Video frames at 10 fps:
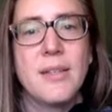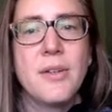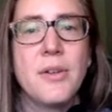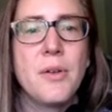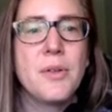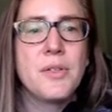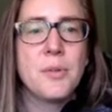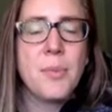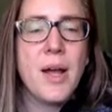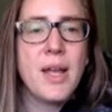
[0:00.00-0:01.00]
are known as your
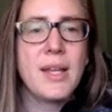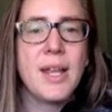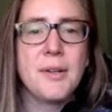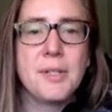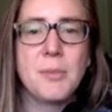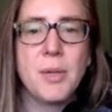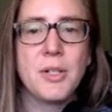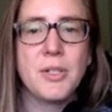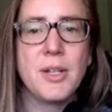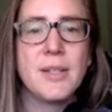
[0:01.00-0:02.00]
pioneer
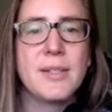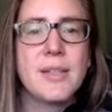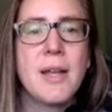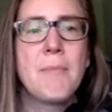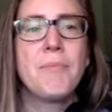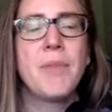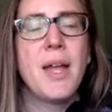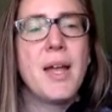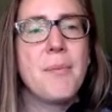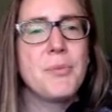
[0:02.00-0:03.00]
species.
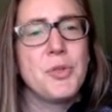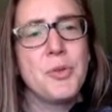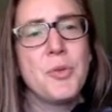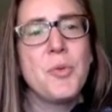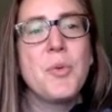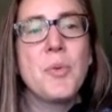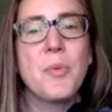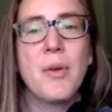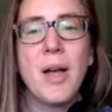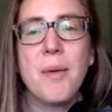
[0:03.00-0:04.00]

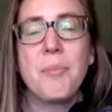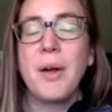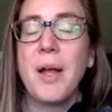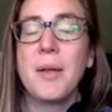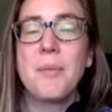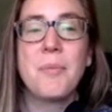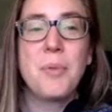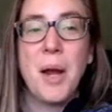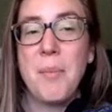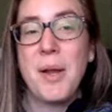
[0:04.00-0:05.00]
Two
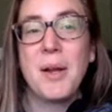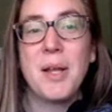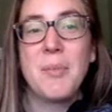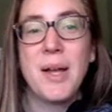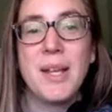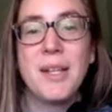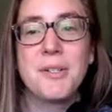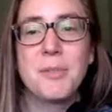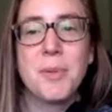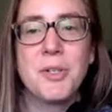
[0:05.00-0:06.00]
primary pioneer
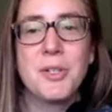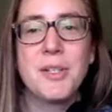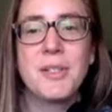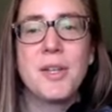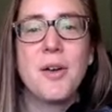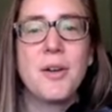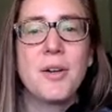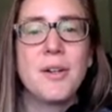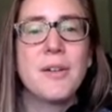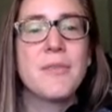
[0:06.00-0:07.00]
species
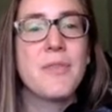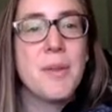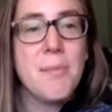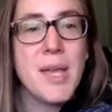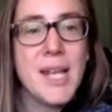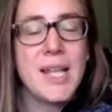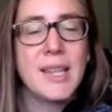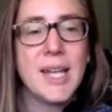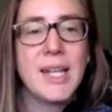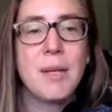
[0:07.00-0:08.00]
are the
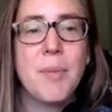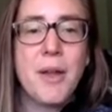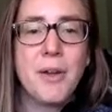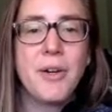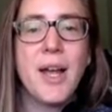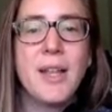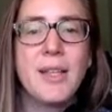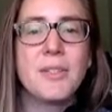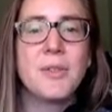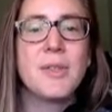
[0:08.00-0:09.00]
mid-Atlantic barrier
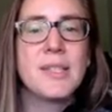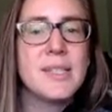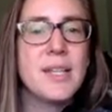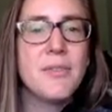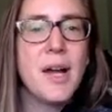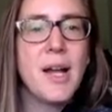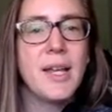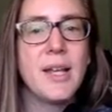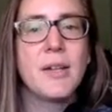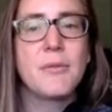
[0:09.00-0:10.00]
islands, or the sea
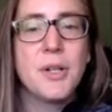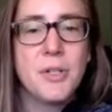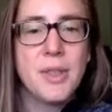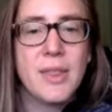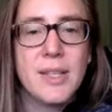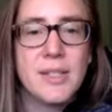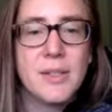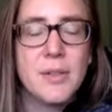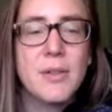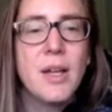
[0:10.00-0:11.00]
rocket and Russian
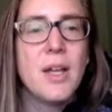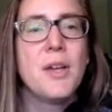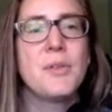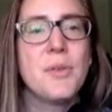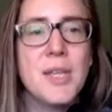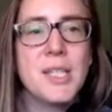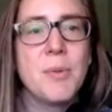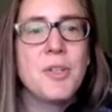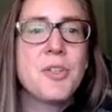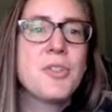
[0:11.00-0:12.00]
thistle. So these
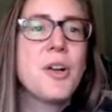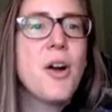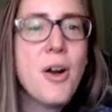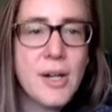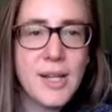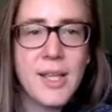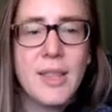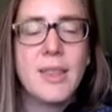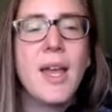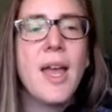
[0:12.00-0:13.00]
species are hardy.
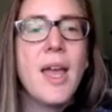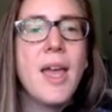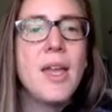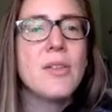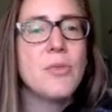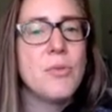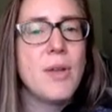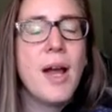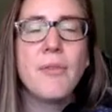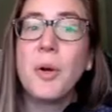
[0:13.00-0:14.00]
They do
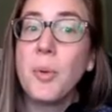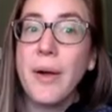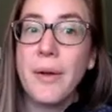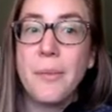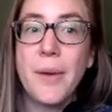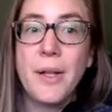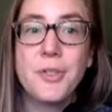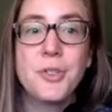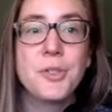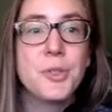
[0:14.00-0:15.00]
not require
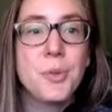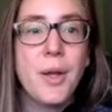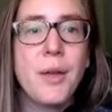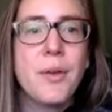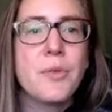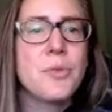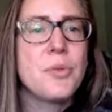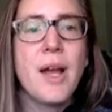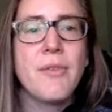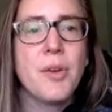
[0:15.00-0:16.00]
much soil, do
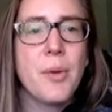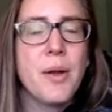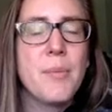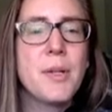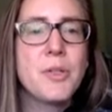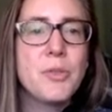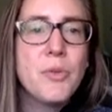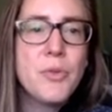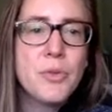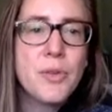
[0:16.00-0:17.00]
not require much
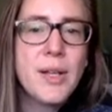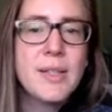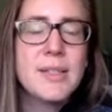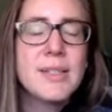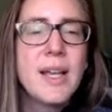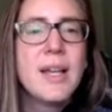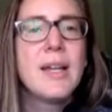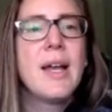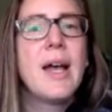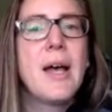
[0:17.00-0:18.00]
nutrients.
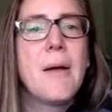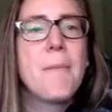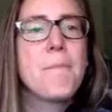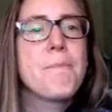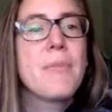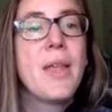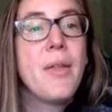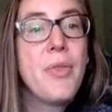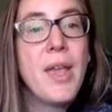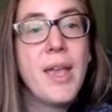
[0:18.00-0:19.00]

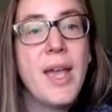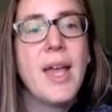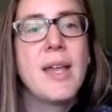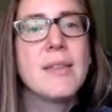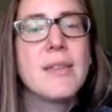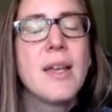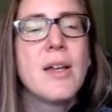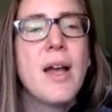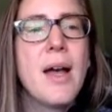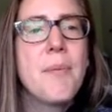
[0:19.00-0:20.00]
And they can
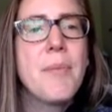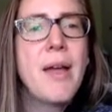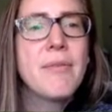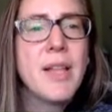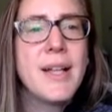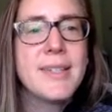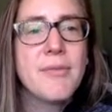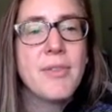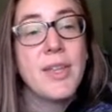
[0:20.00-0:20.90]
they